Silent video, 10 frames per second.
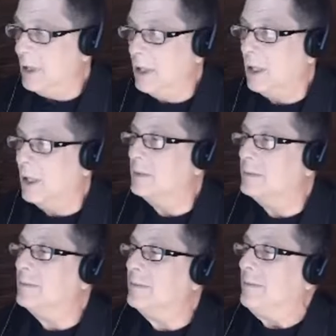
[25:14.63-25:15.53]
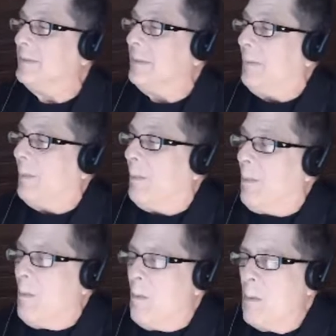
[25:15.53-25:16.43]
um,
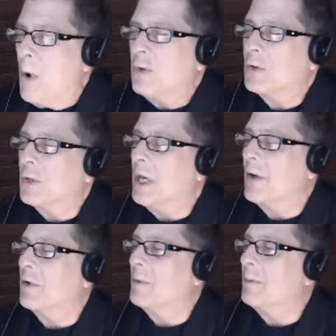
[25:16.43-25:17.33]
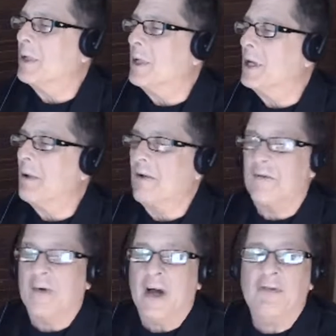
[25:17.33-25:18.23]
mostly every Monday at about
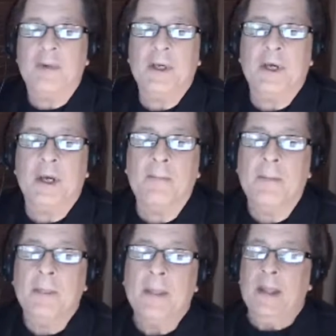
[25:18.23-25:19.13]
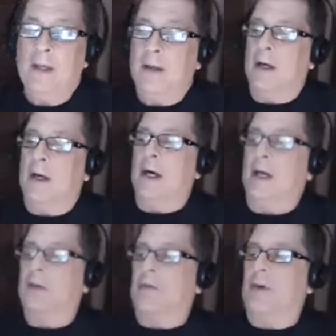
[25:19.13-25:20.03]
5 p.m.
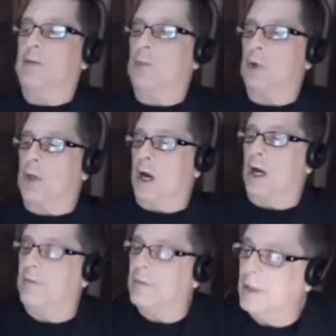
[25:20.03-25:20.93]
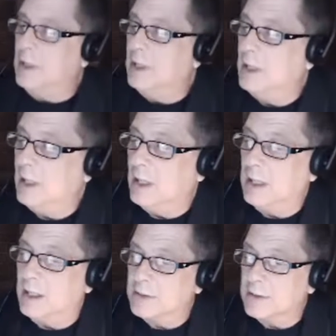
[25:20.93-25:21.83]
I was on Facebook Live.
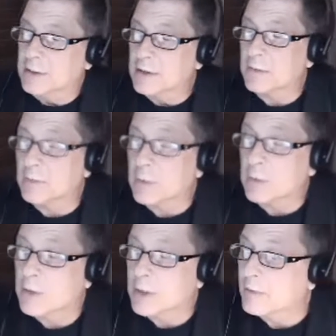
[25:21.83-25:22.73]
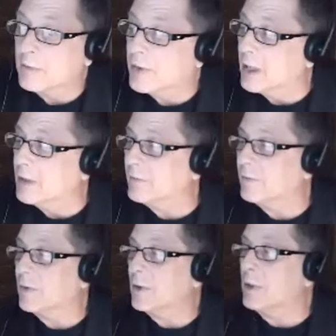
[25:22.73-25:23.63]
So here's the recording of that
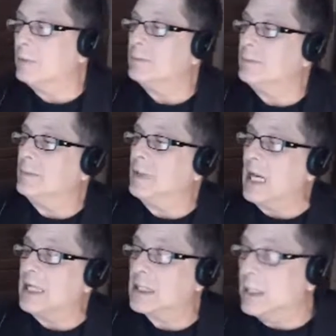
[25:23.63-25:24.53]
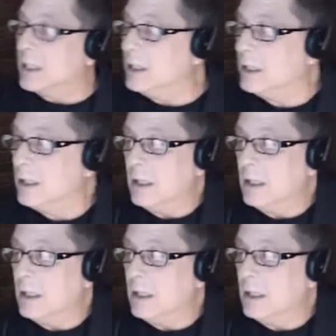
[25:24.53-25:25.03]
from last night.